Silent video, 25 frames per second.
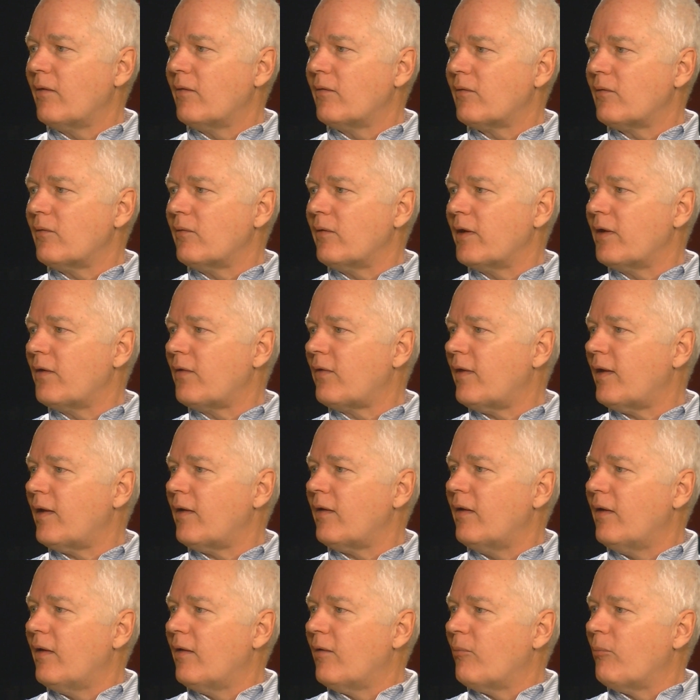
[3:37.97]
So I guess
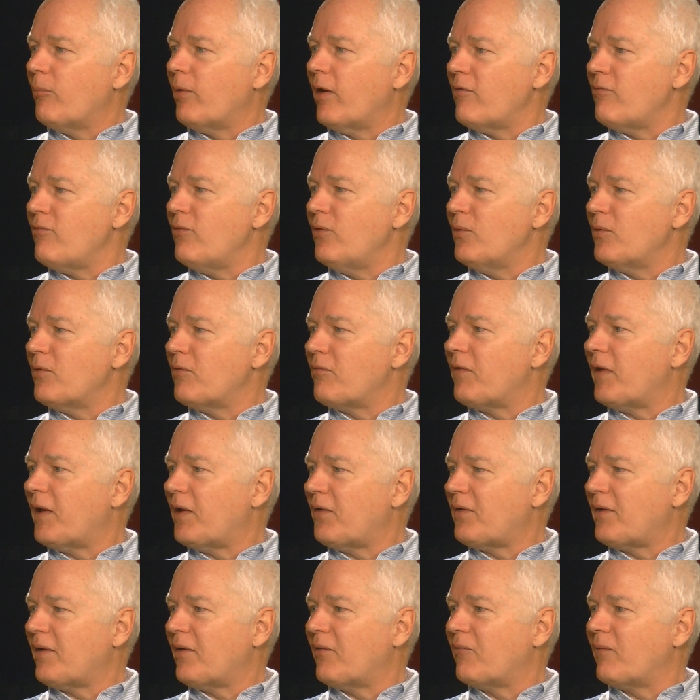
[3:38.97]
that my view of
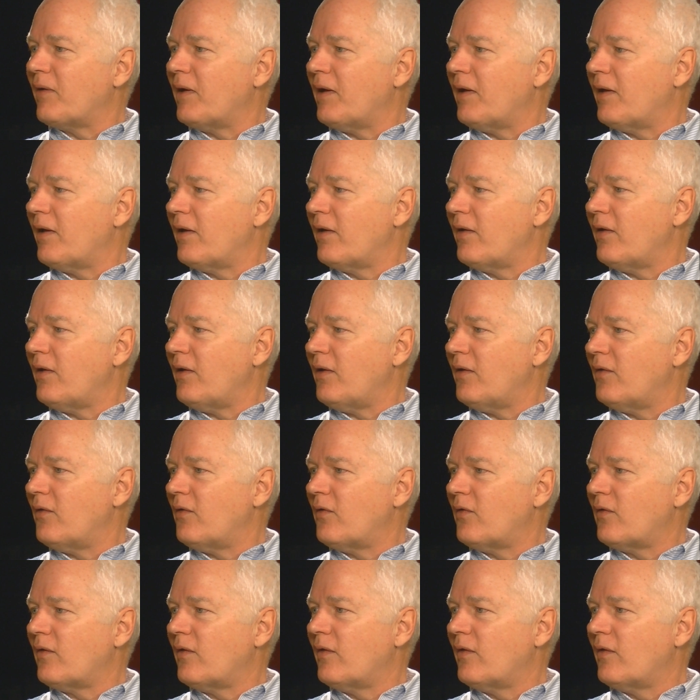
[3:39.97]
that's how reality is